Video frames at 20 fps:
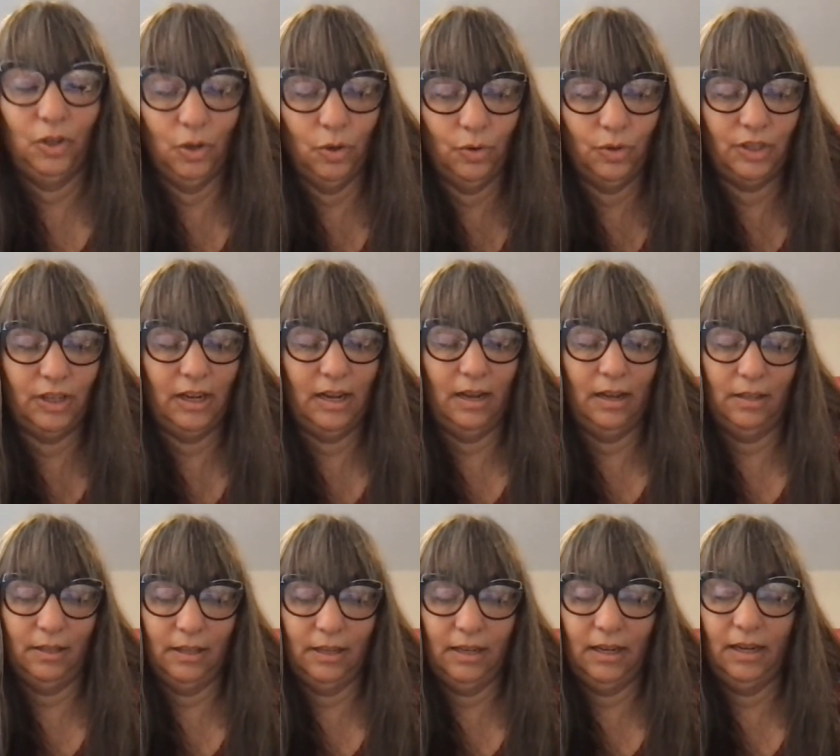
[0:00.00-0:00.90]
using
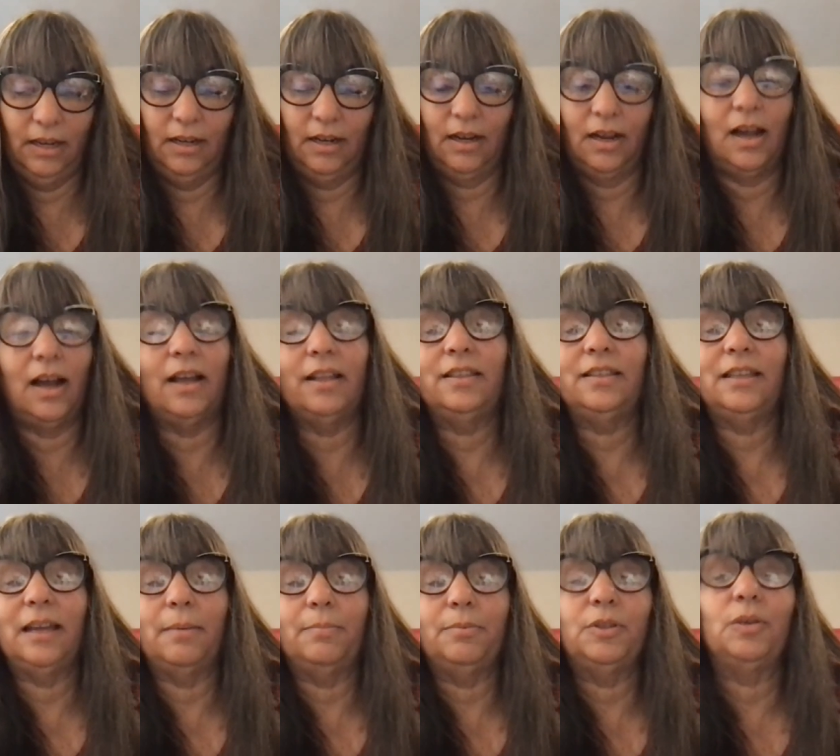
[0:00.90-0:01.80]
lean
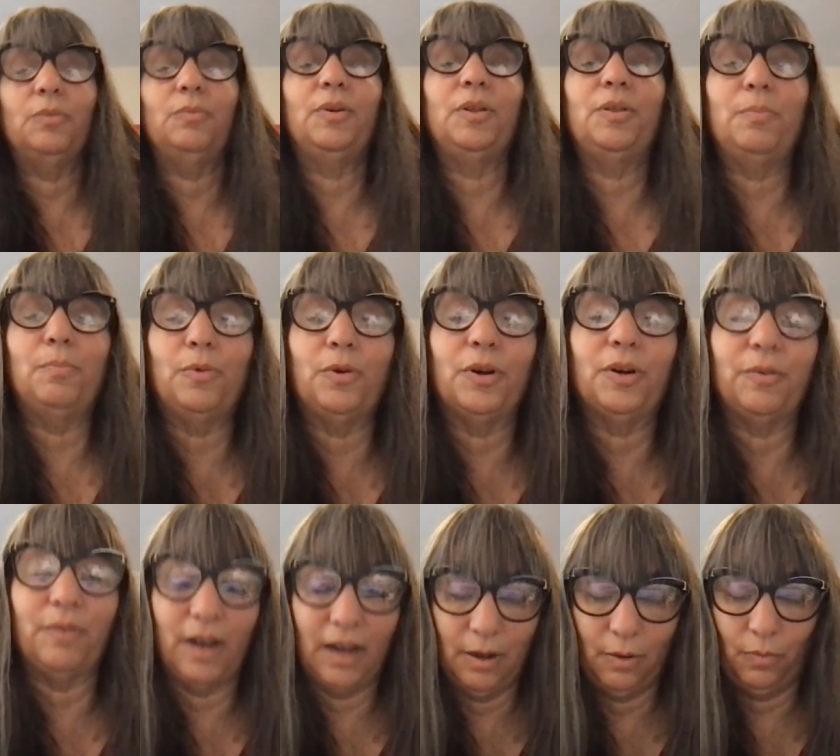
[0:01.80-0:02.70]
concepts with more
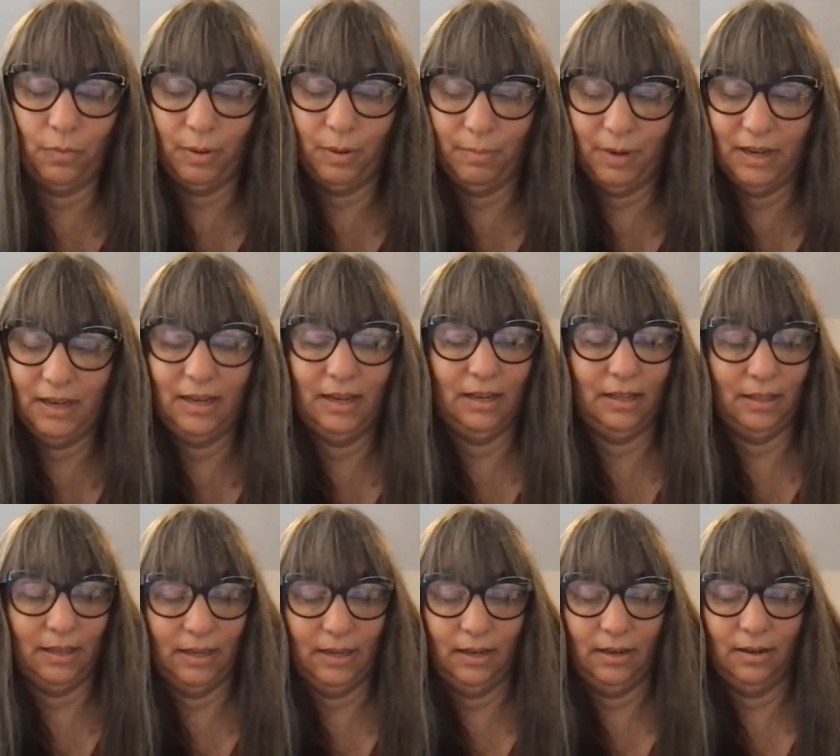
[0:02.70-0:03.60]
great women
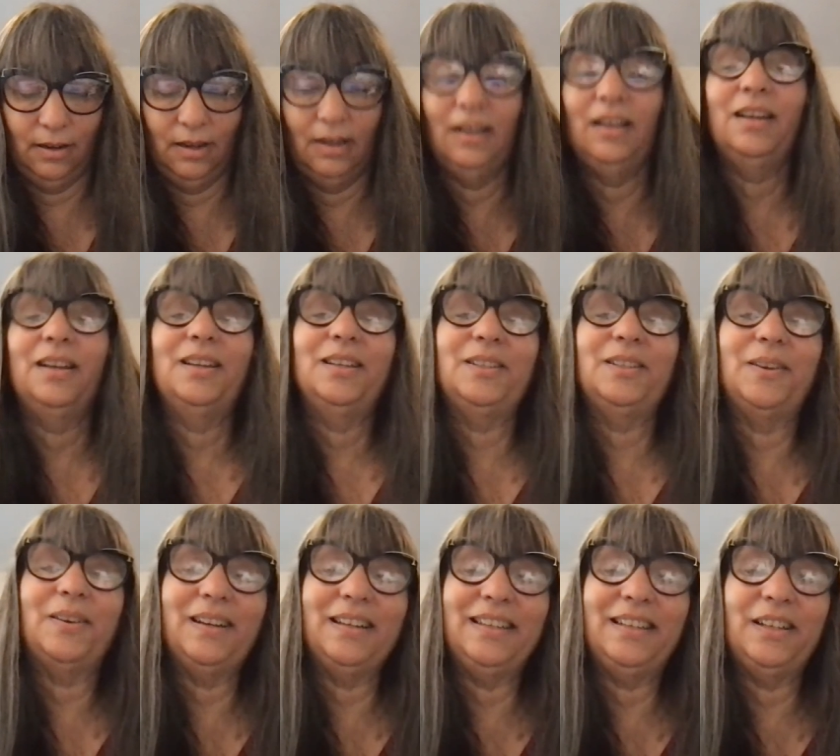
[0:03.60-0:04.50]
in lean.
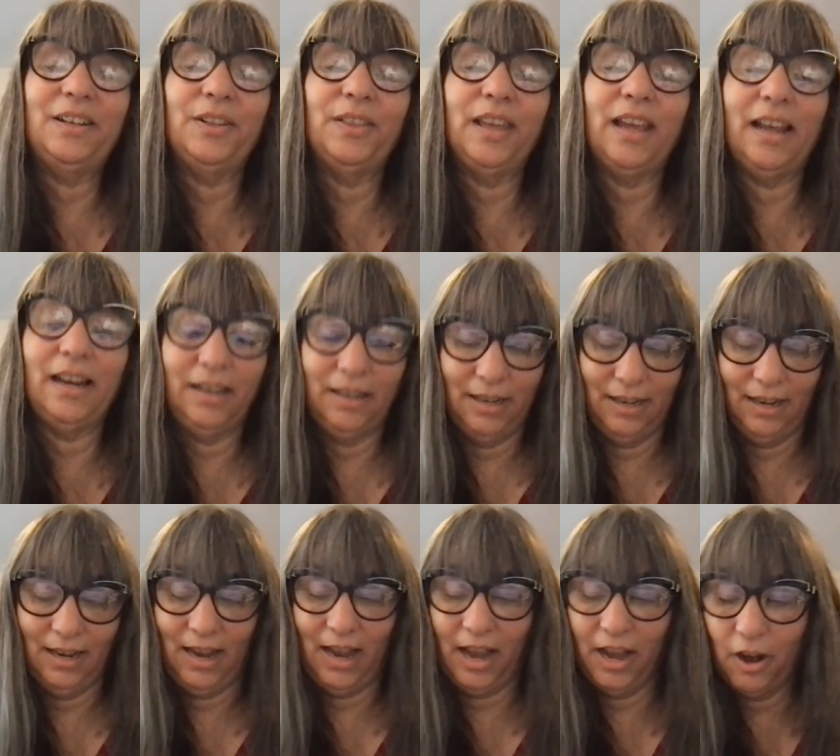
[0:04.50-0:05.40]
So until then,
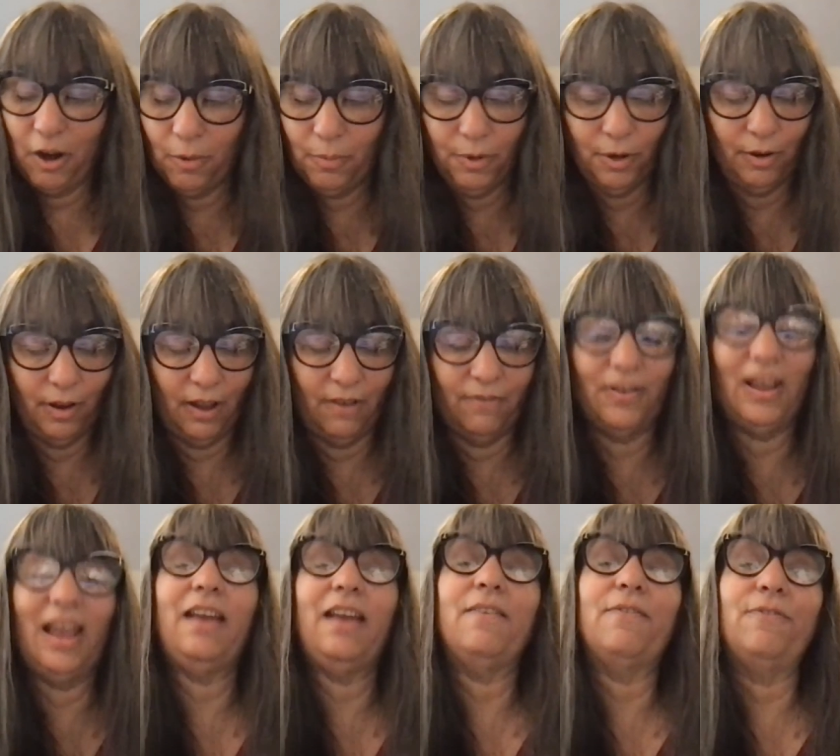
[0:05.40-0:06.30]
I hope you have
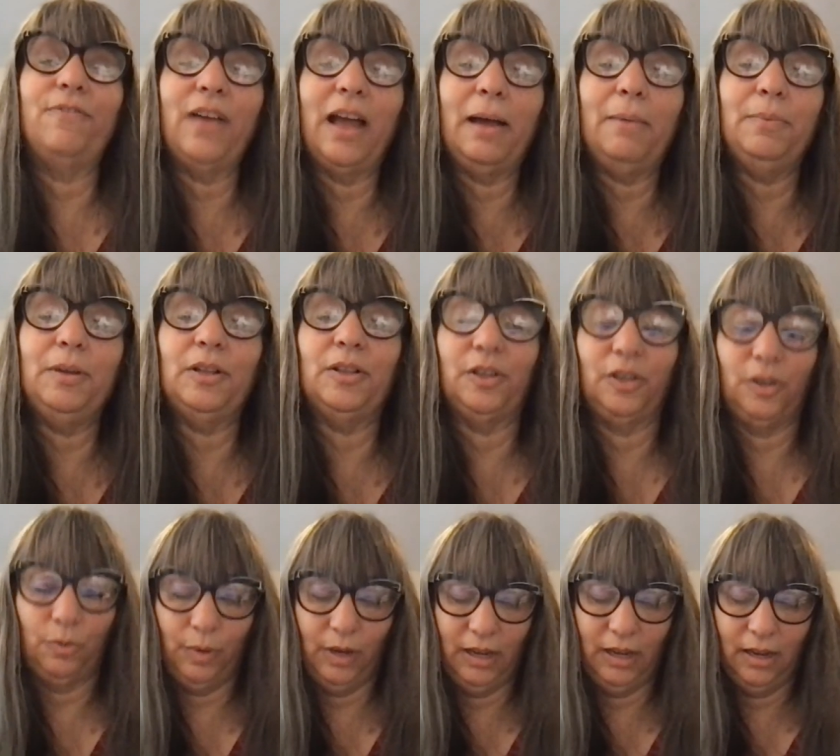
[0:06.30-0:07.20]
a
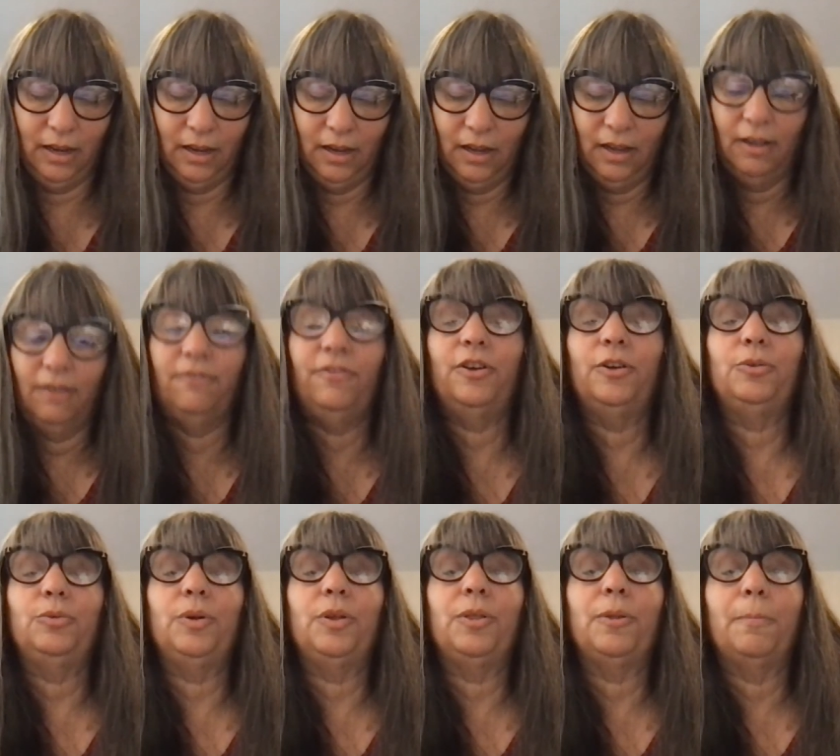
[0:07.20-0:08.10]
fabulous week
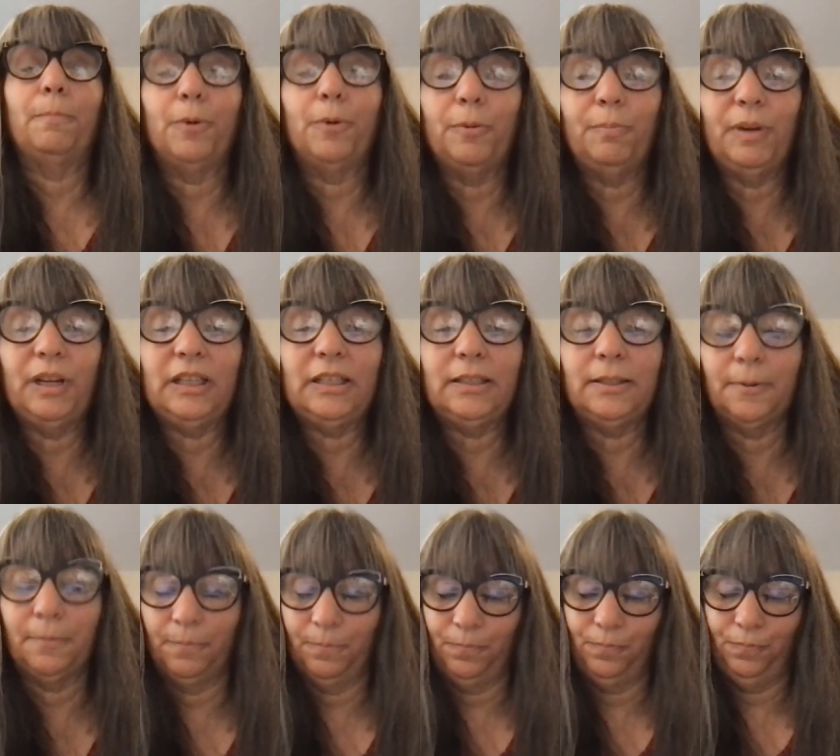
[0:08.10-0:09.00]
filled with purpose,
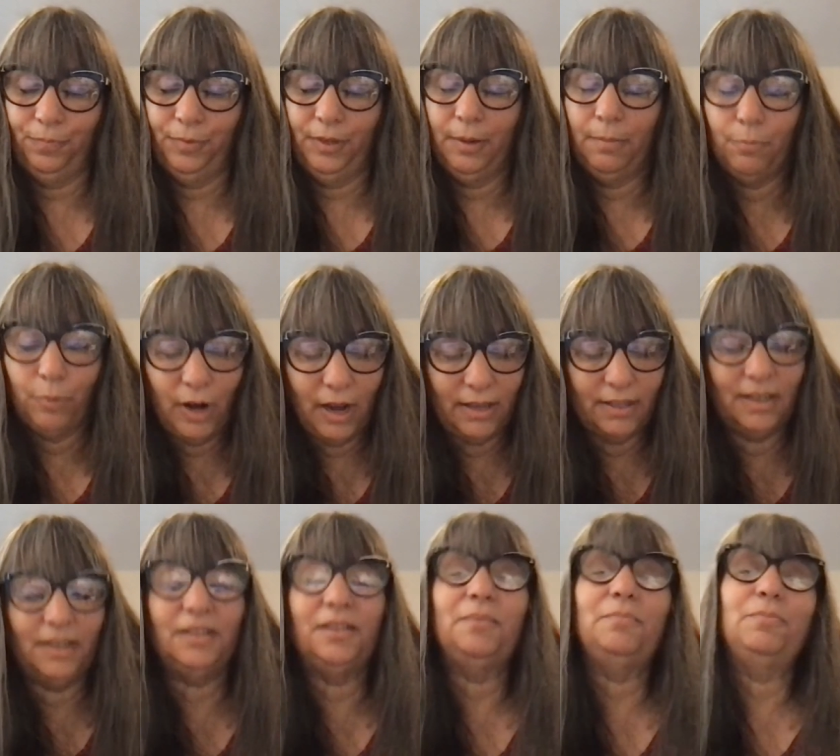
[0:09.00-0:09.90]

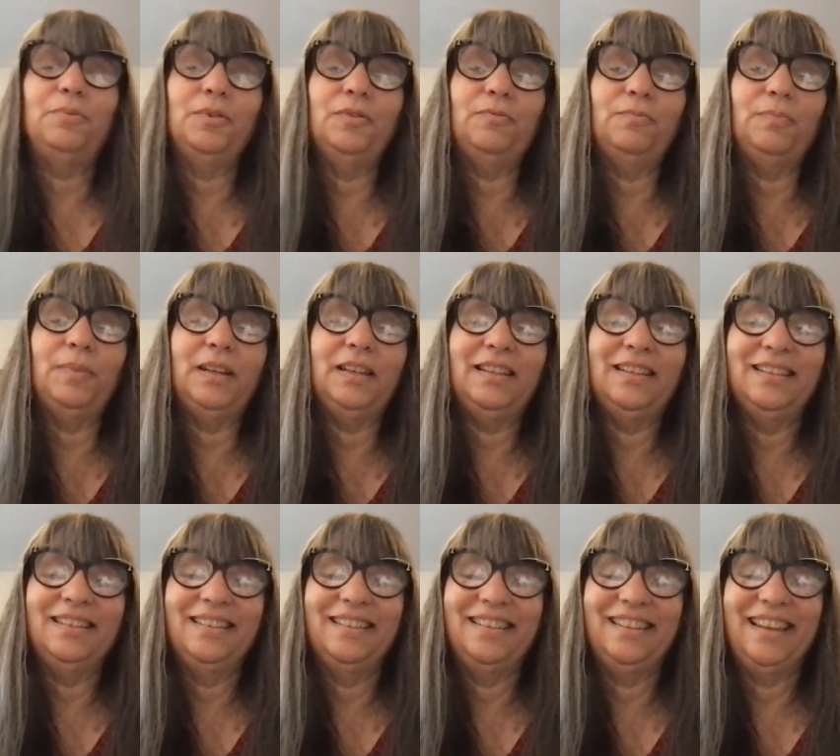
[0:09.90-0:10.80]
process improvement,
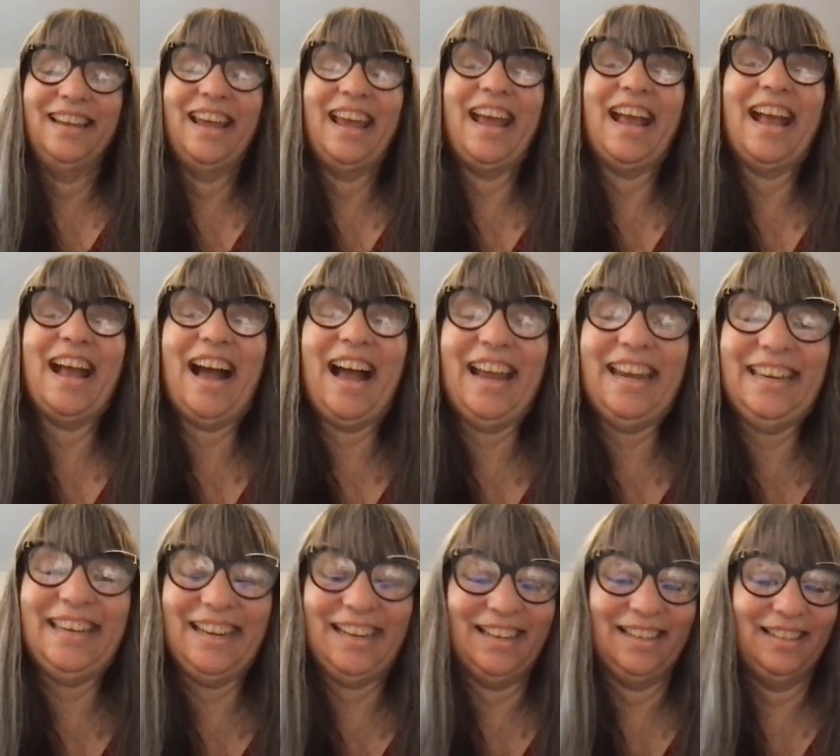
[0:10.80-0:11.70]
and
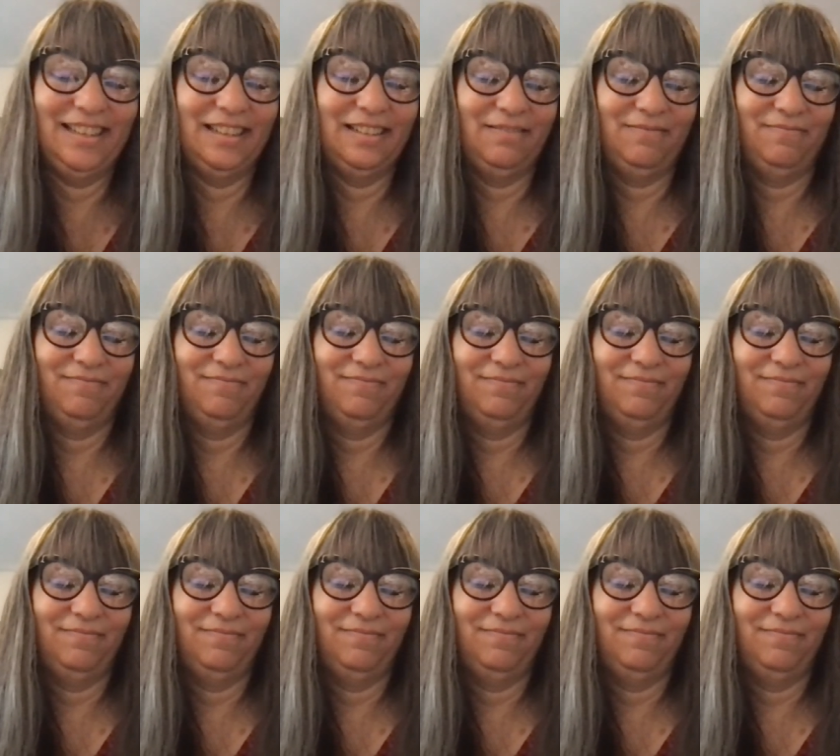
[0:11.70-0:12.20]
kindness.